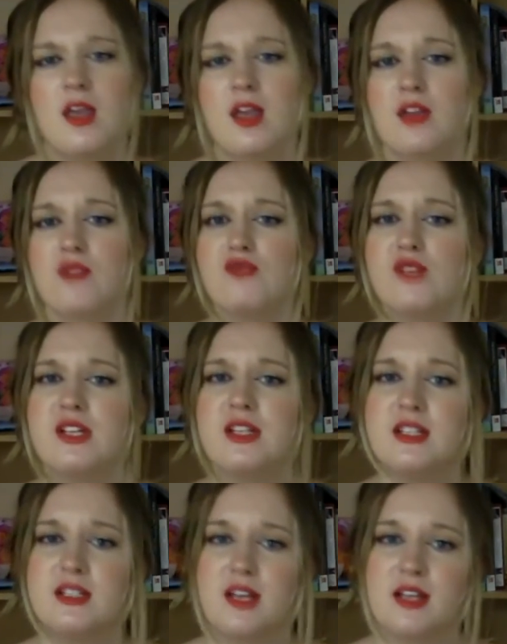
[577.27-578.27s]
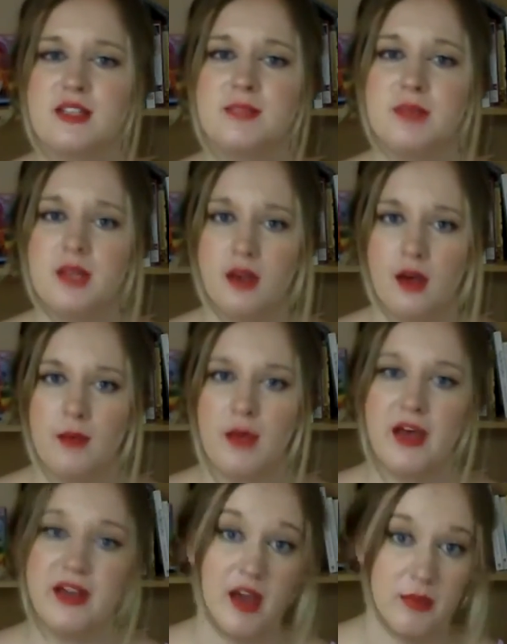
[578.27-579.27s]
it really does become
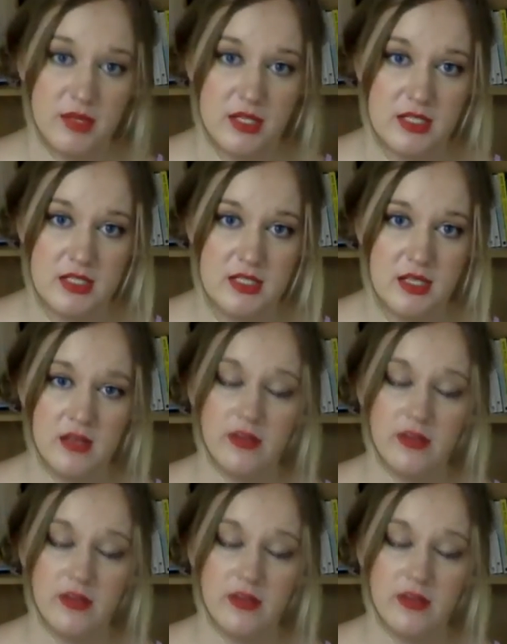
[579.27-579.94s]
a habit.